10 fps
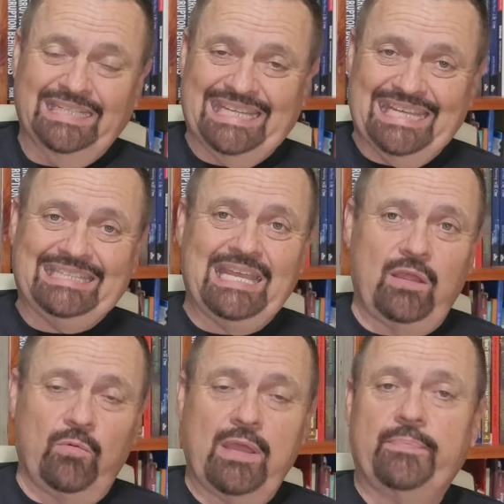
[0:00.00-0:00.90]
Get
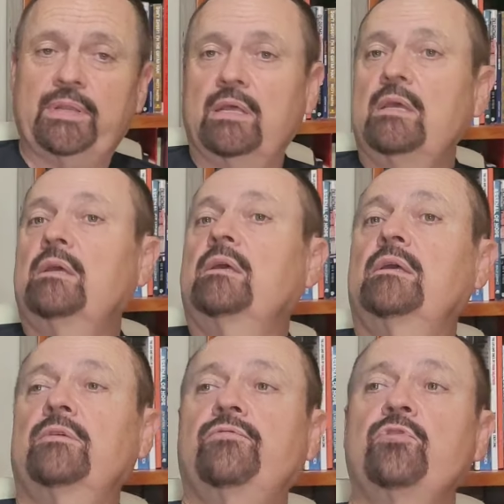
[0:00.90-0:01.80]
that weapon.
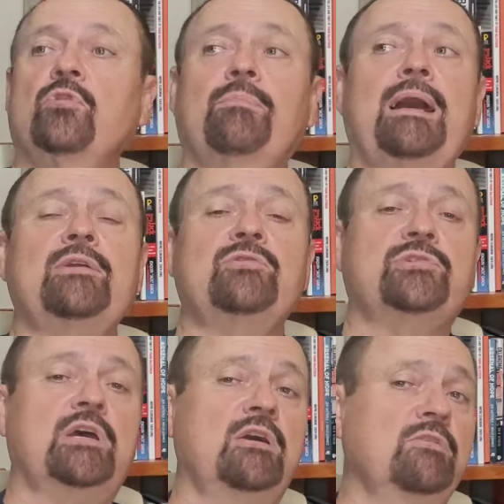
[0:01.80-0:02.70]
If you're by
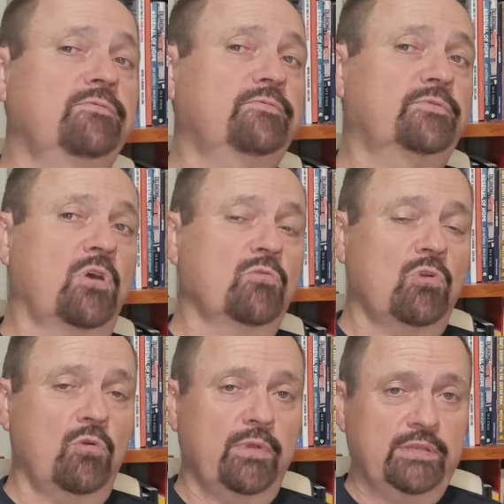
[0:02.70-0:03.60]
yourself, don't
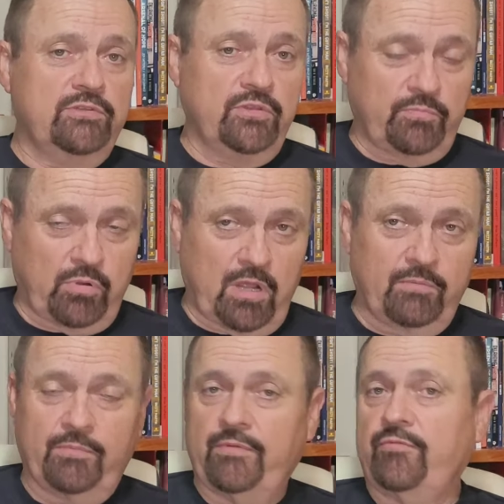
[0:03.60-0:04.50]
go into the
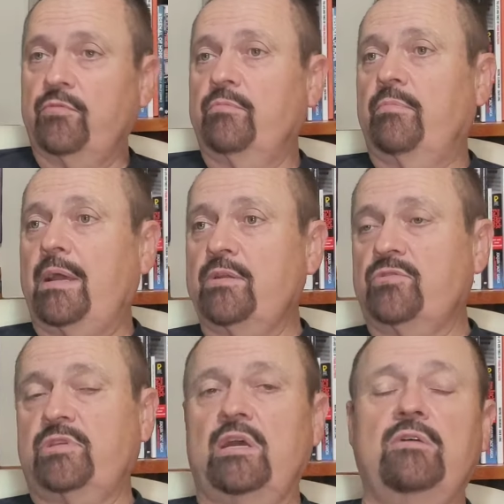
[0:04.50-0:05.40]
problem. If you're by
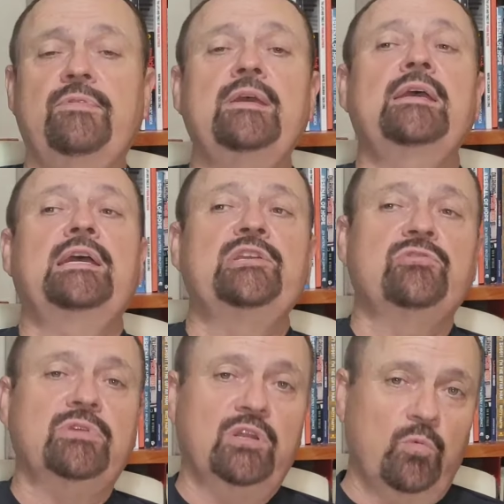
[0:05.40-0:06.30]
yourself and you
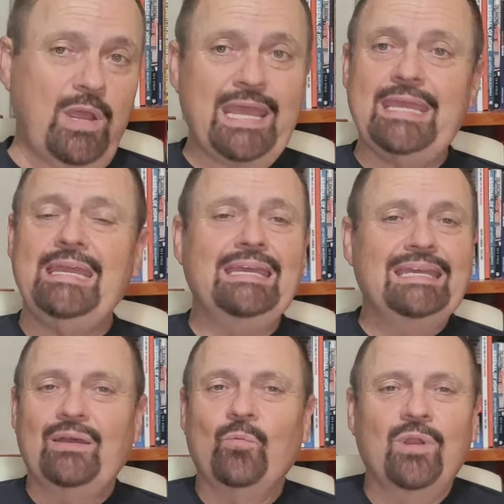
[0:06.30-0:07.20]
can get away,
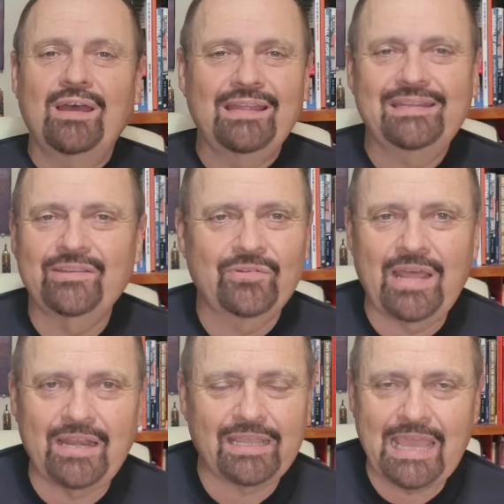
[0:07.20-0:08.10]
run. You're
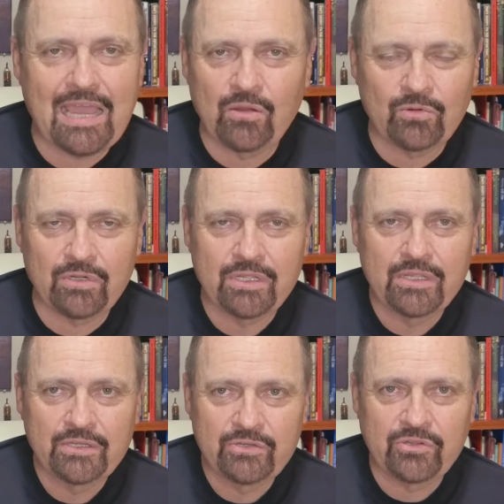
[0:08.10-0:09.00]
not a coward.
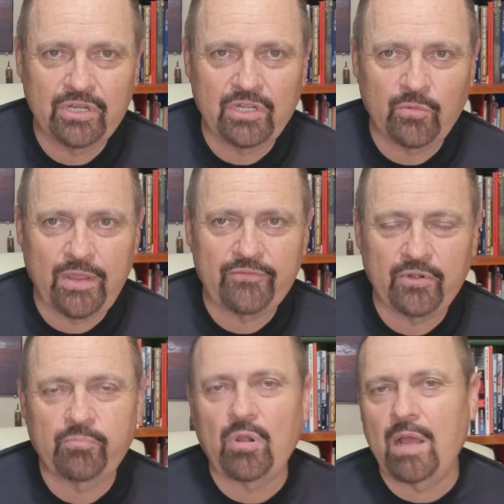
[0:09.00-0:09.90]
You're getting away from
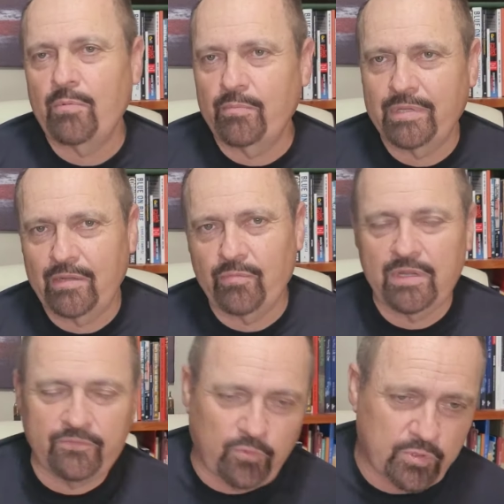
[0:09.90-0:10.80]
the problem. Get
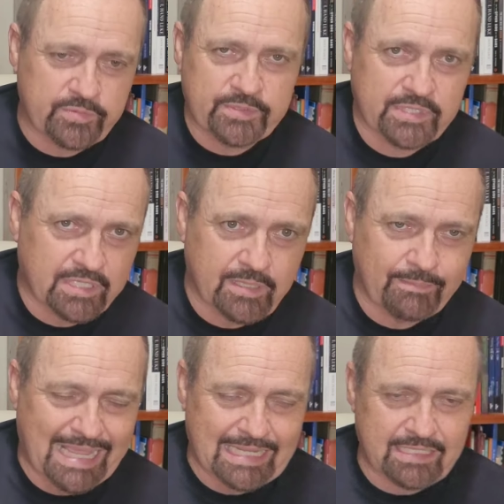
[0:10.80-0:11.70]
reinforcements and
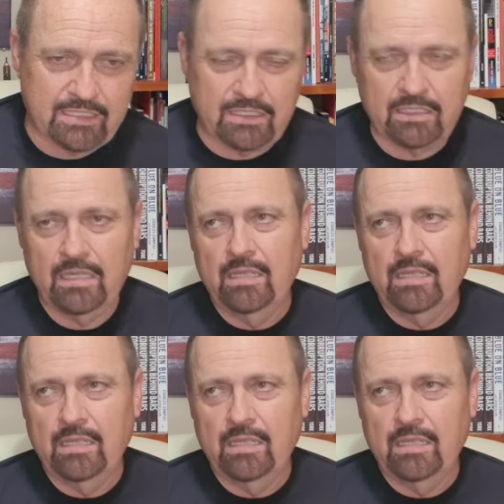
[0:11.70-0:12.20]
come back in.